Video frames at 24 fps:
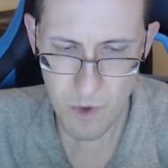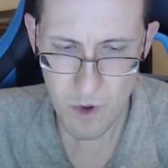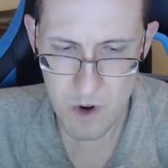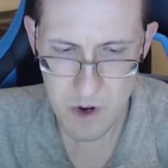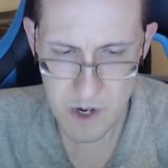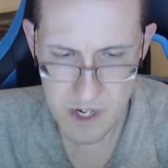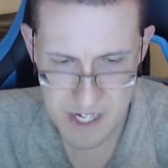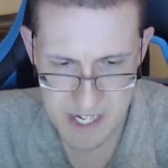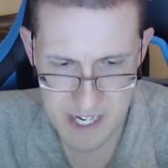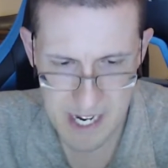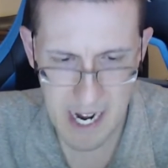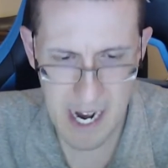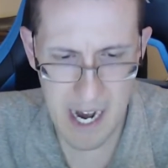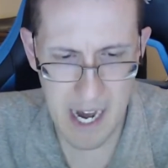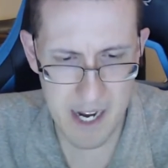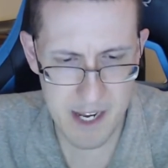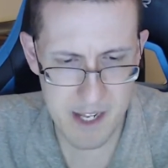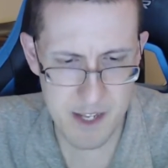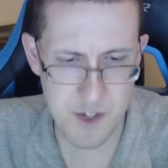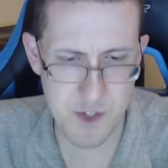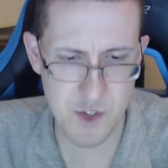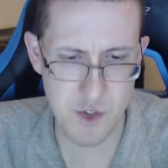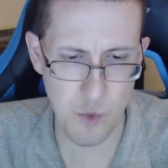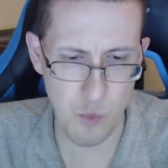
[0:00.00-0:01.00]
God
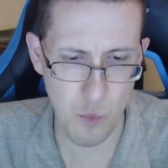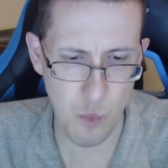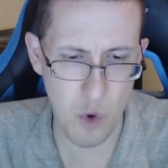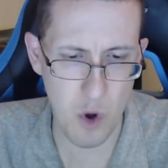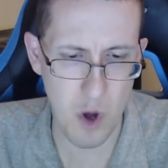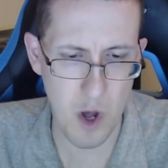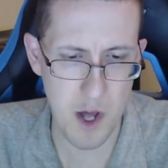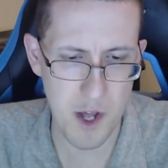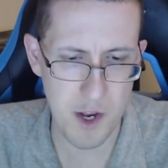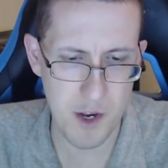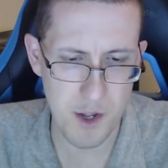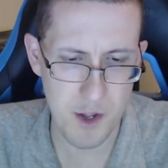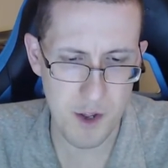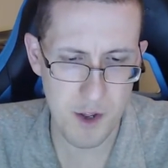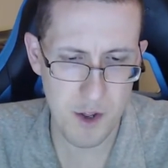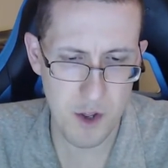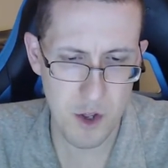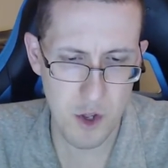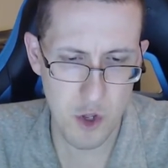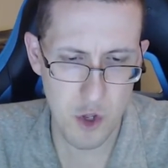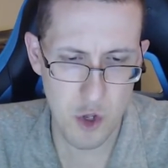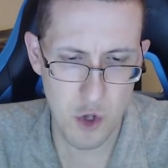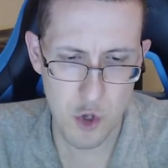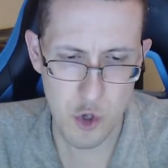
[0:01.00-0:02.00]
is the one
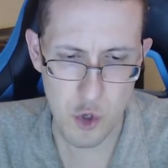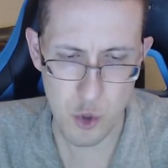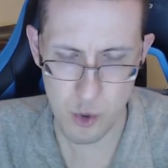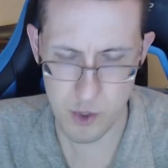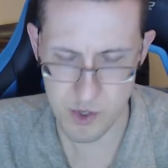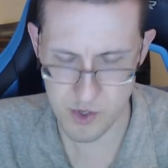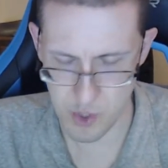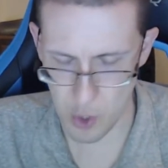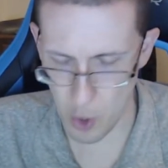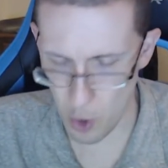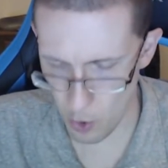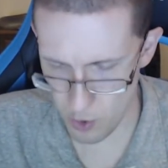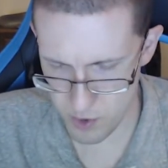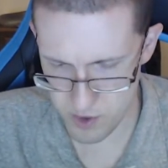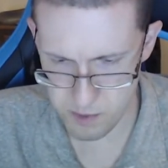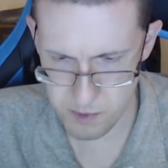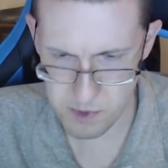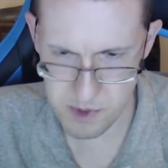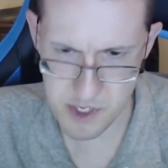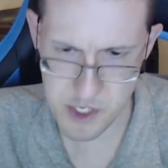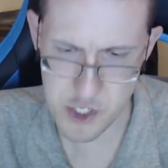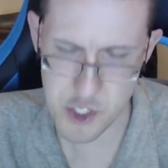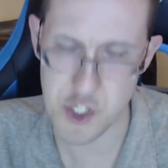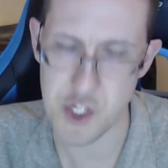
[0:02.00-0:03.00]
who is
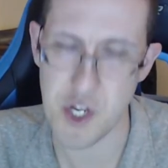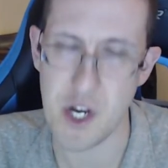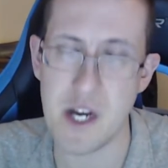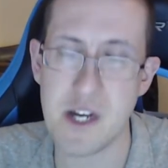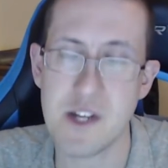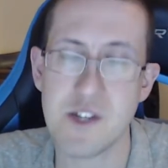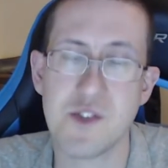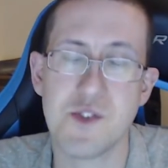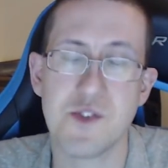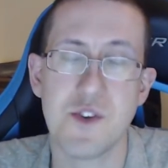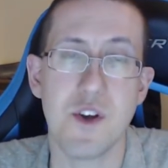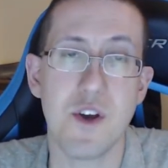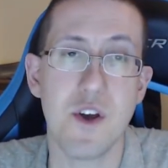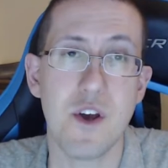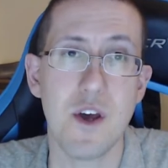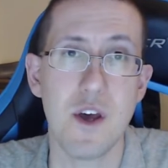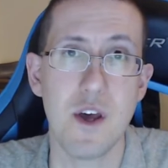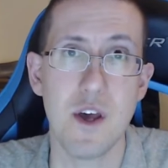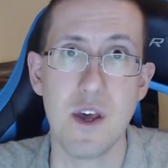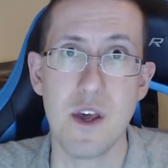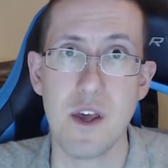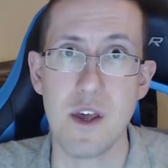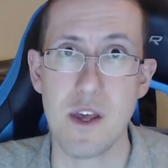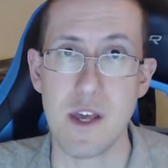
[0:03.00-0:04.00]
ultimately just,
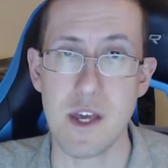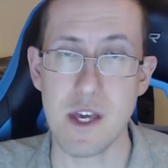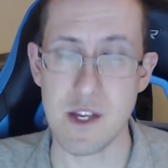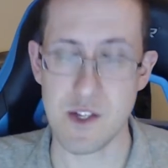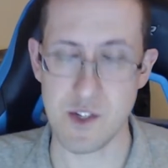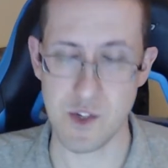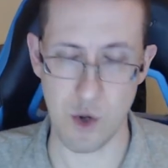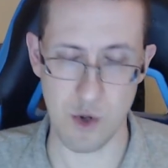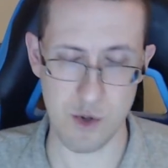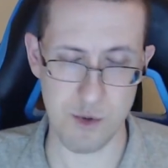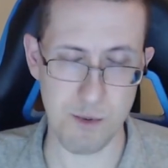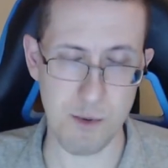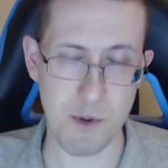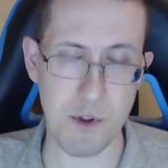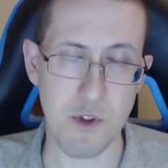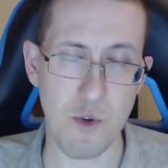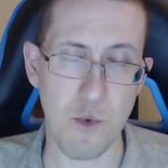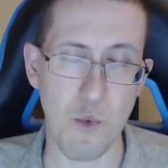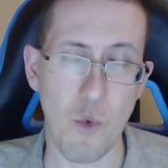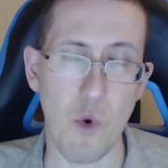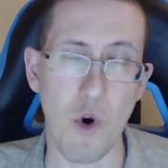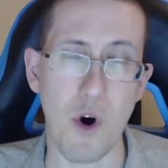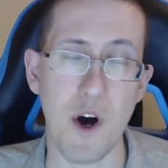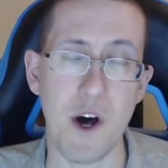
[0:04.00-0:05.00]
He is ultimately the
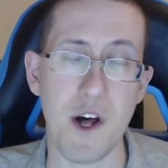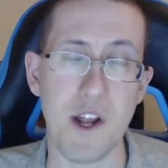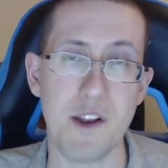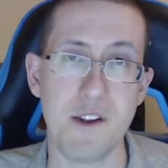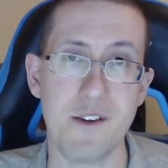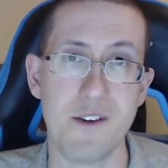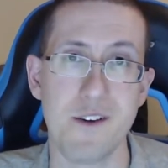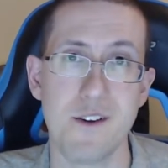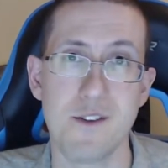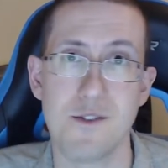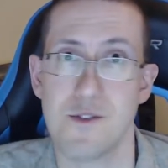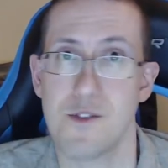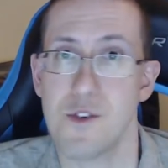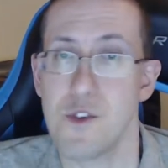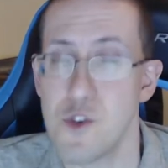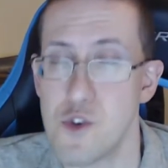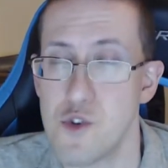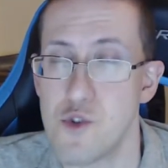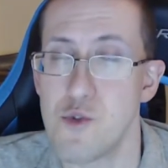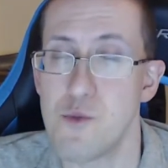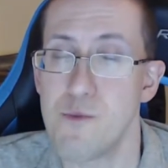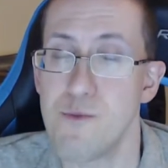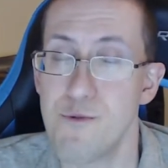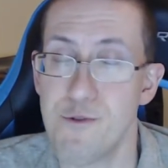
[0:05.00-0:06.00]
one to
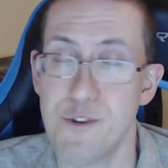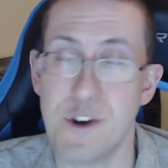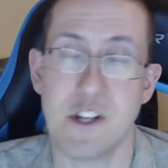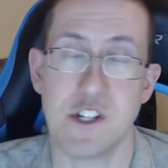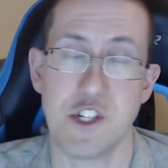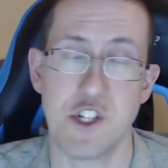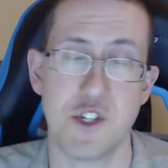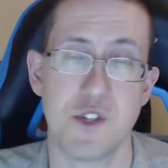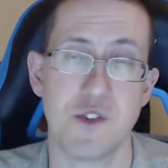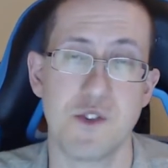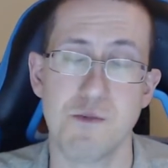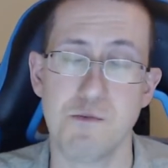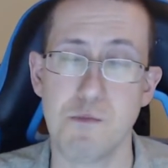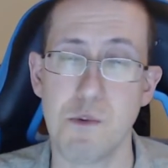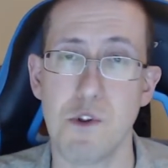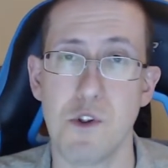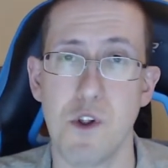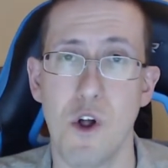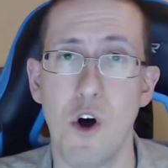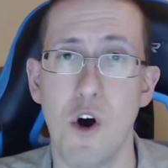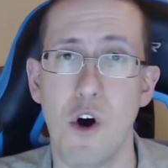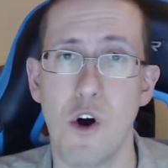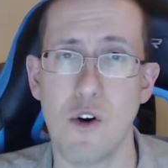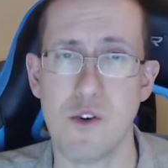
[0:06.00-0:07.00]
whom vengeance
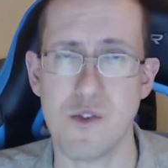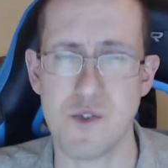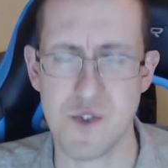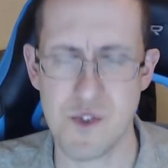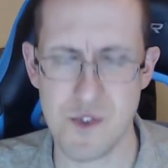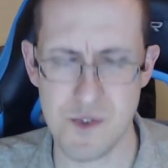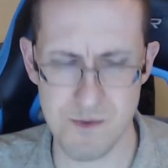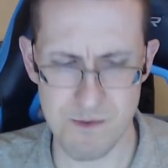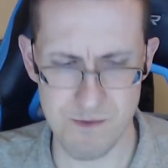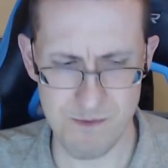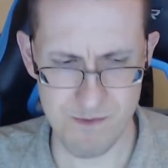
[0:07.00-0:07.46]
belongs.